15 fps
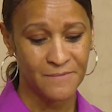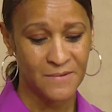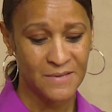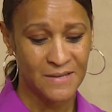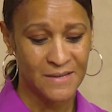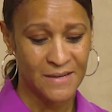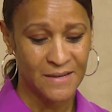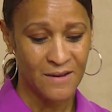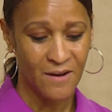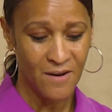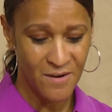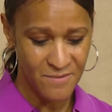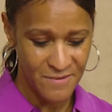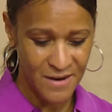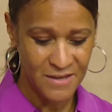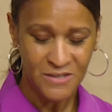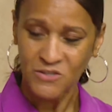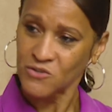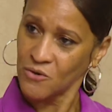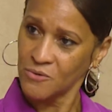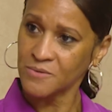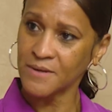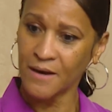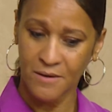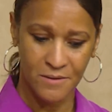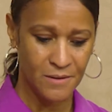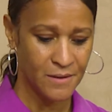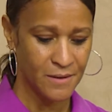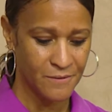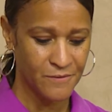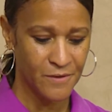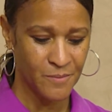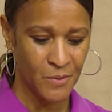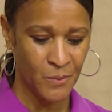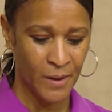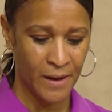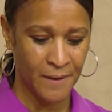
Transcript: Good, already sold already out. sold out on Come From Away.